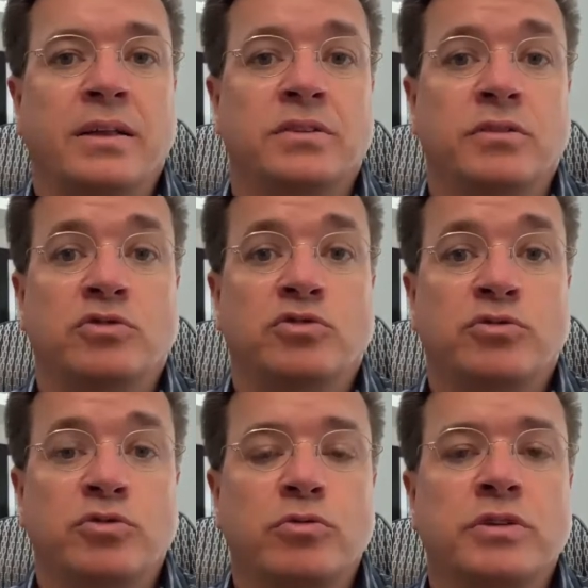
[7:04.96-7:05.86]
that are
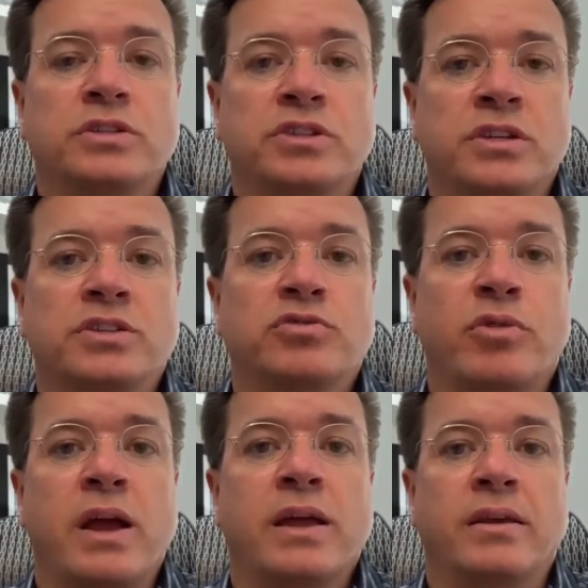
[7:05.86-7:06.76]
truly just
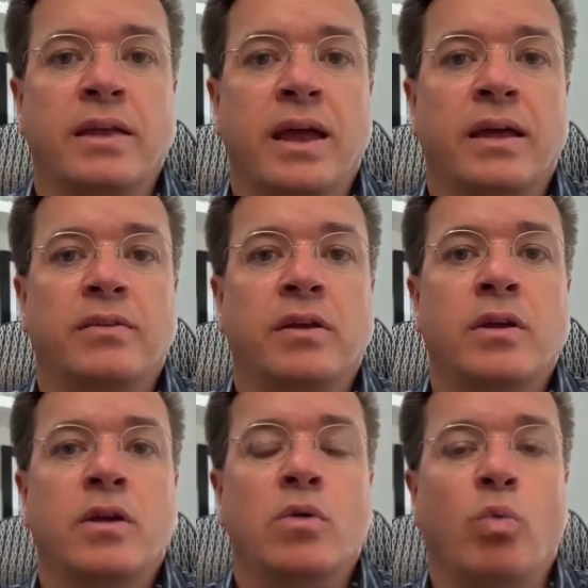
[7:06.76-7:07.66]
trying to get
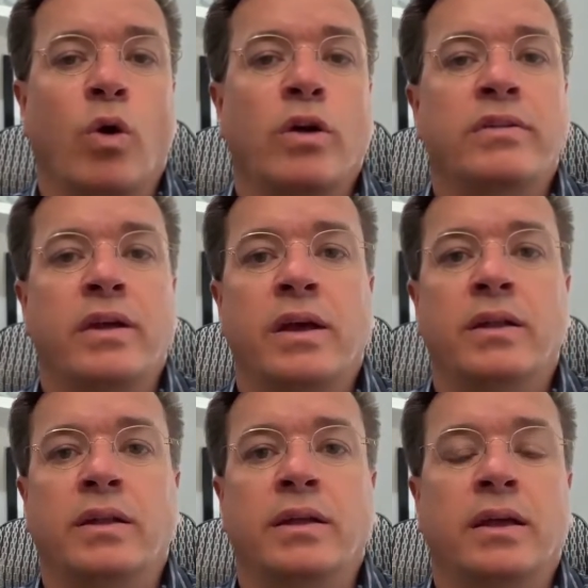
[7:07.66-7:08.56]
work
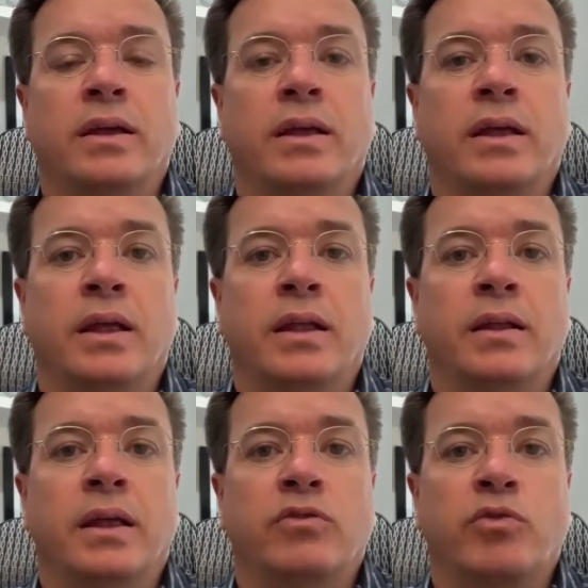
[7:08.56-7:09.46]
done
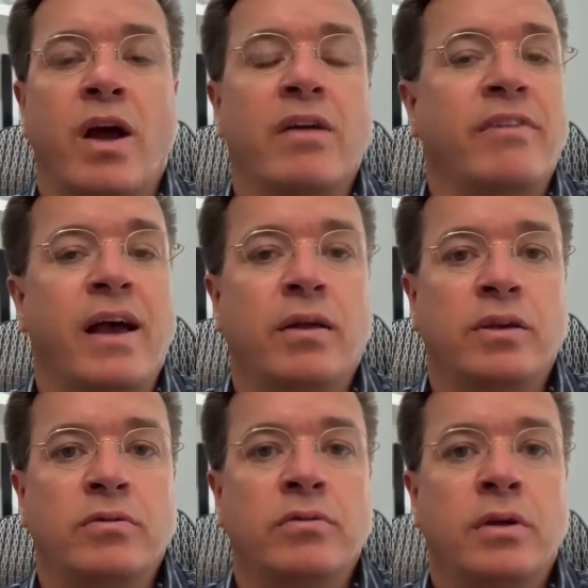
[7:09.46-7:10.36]
and drive
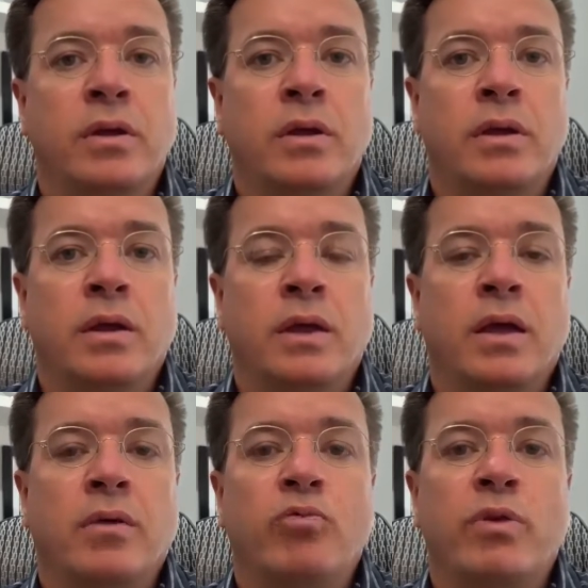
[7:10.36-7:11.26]
value,
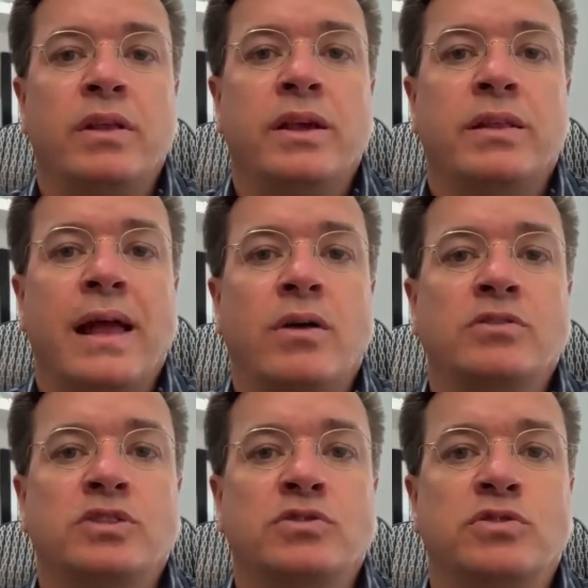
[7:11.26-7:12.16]
it really
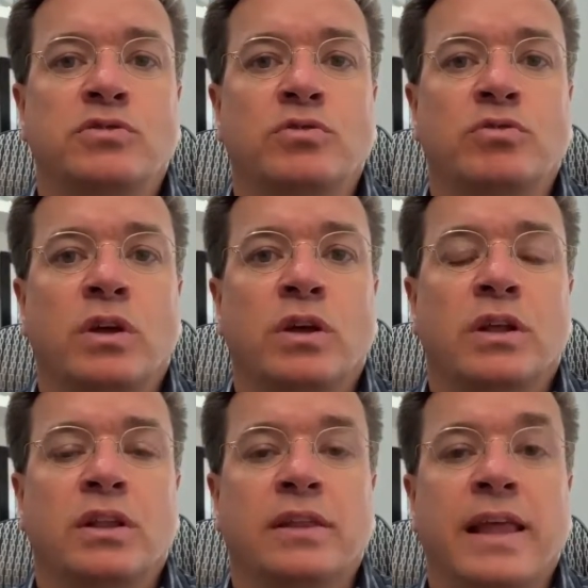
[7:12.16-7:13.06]
allows you to
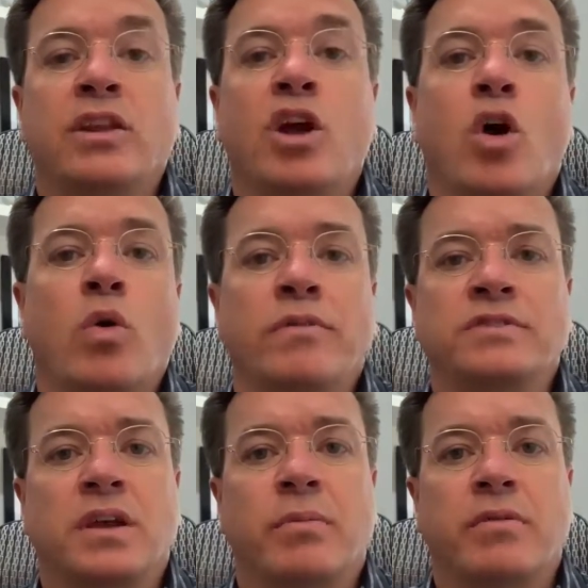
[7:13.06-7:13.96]
let go of
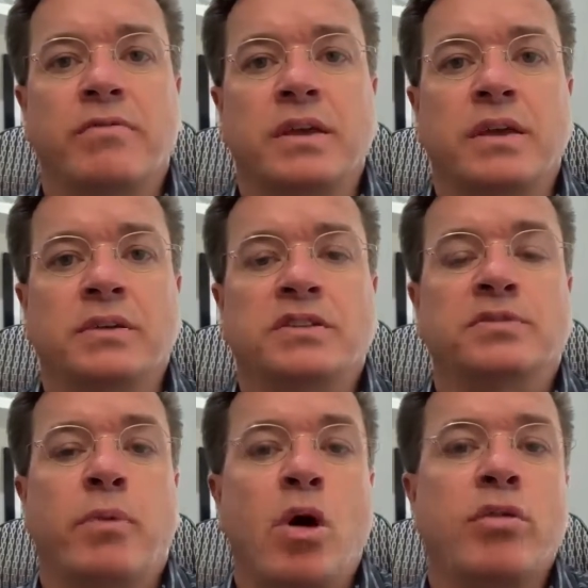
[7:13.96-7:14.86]
some of the
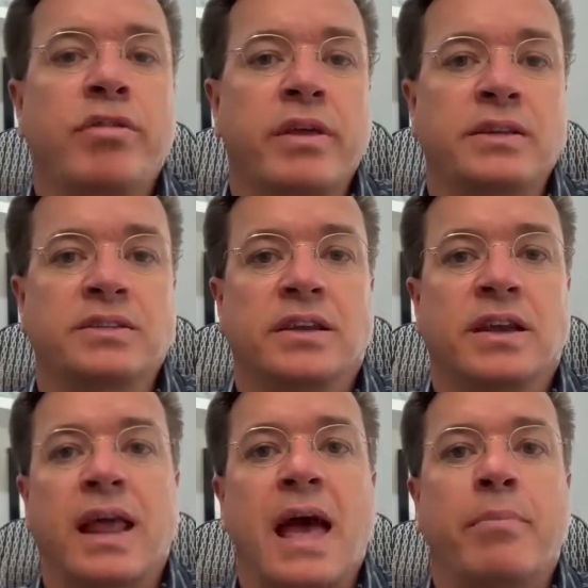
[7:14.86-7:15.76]
small things that
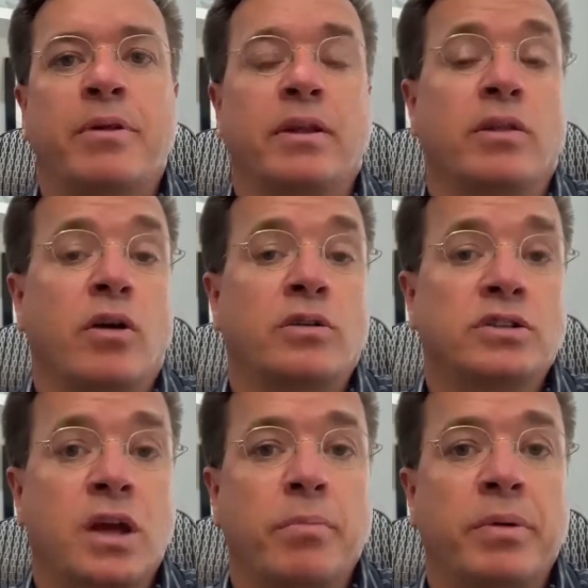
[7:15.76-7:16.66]
can happen in large
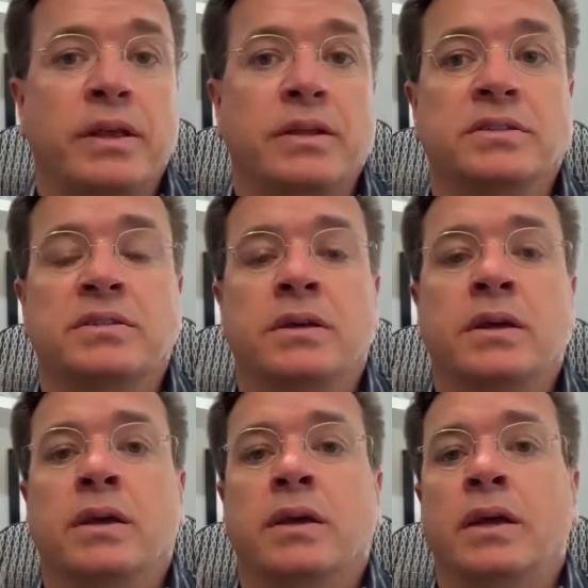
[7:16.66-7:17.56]
companies,
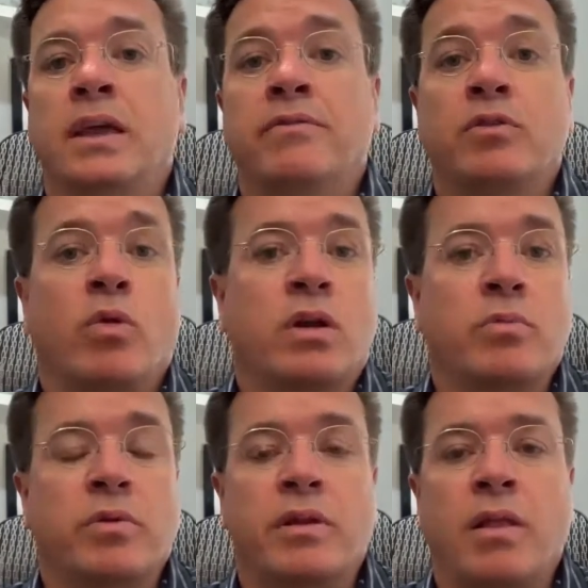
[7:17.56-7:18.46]
even working
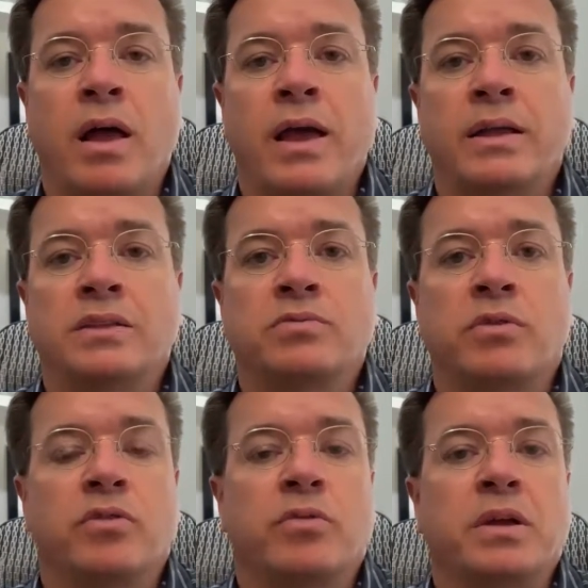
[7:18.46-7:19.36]
with clients,
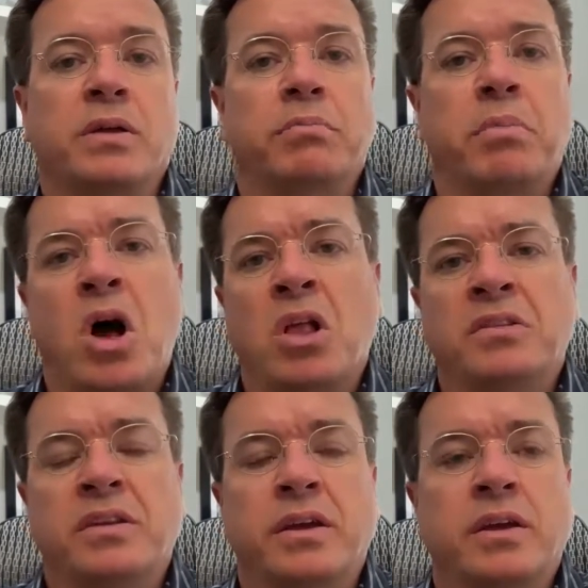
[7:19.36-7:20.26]
whether it be
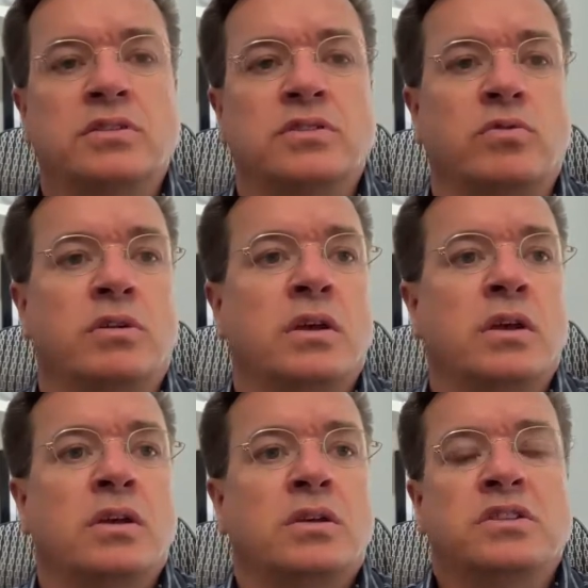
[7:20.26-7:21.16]
politics or
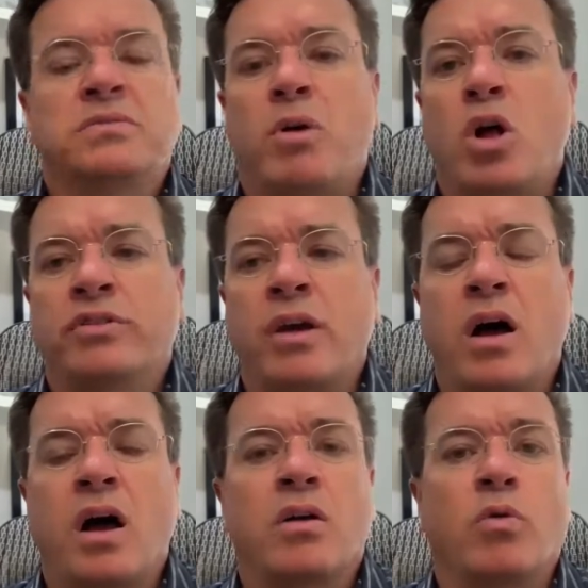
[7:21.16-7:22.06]
small
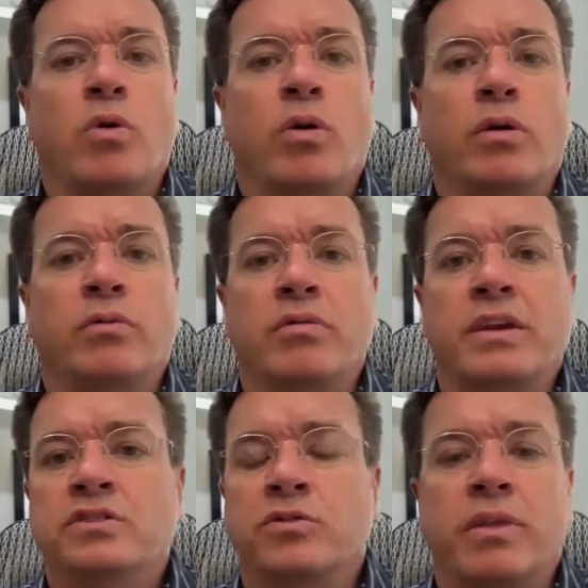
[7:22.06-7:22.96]
talk or
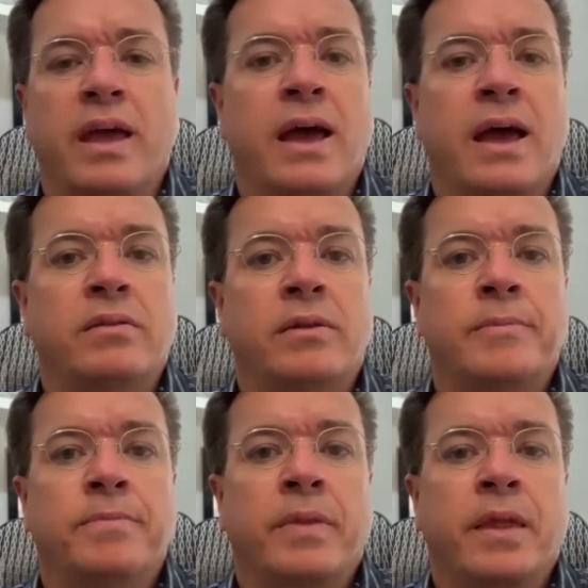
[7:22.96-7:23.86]
this or that.
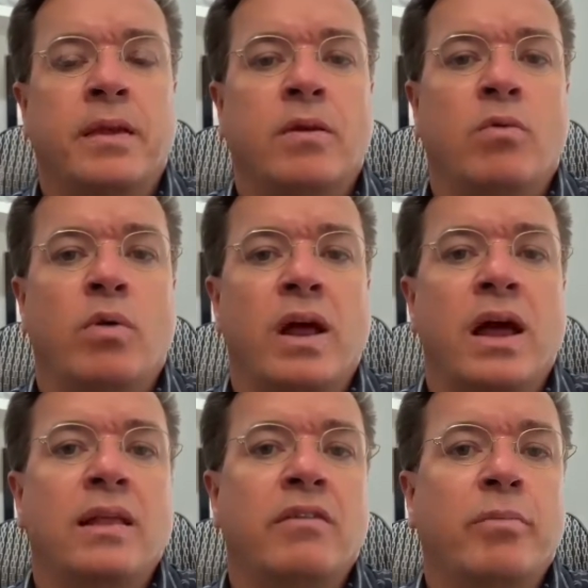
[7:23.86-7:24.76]
What I
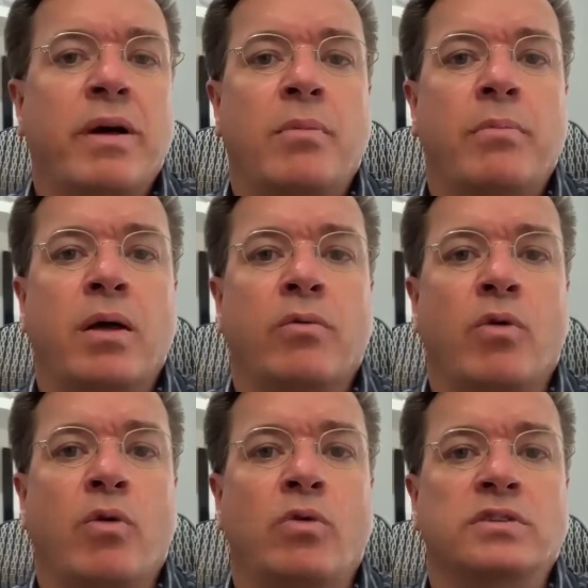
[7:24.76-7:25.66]
love about my
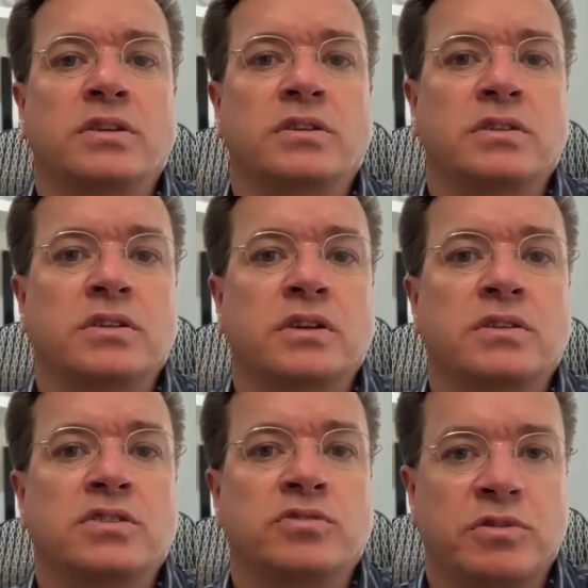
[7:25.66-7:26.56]
role is it's
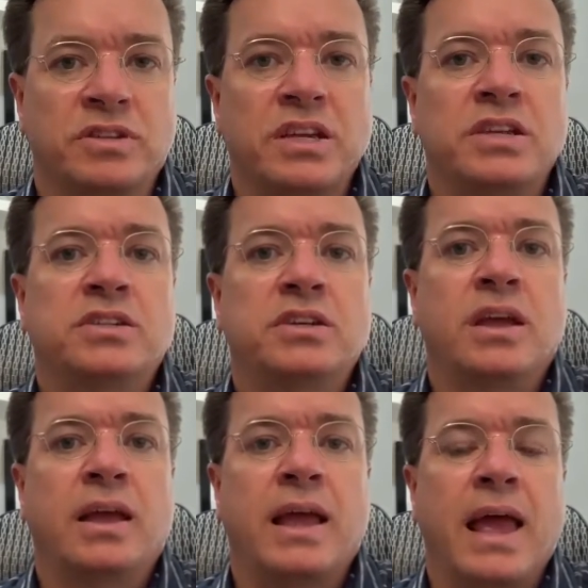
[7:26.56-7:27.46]

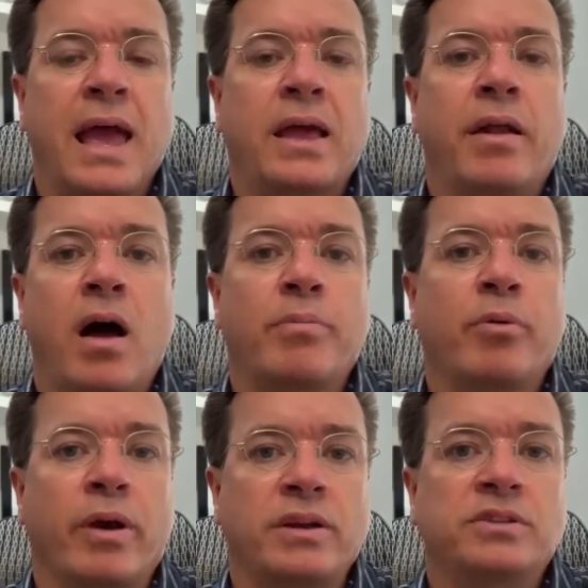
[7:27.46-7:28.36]
strategic and
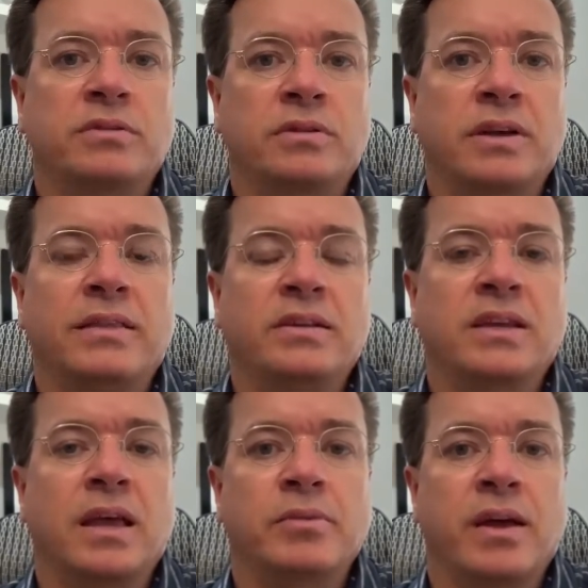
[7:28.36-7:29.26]
operational at the
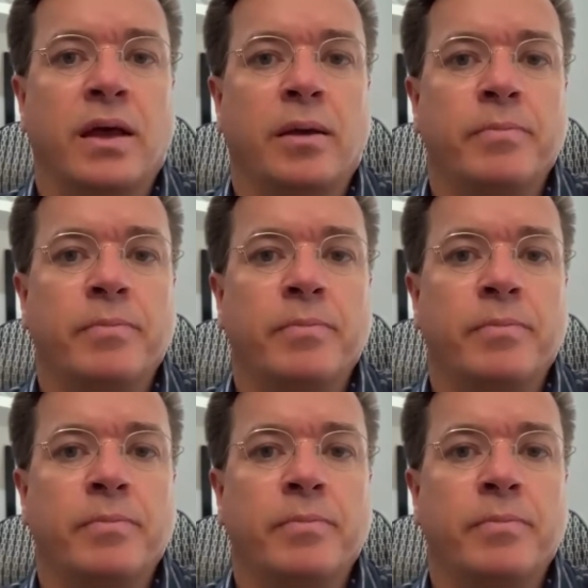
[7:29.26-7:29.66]
same time.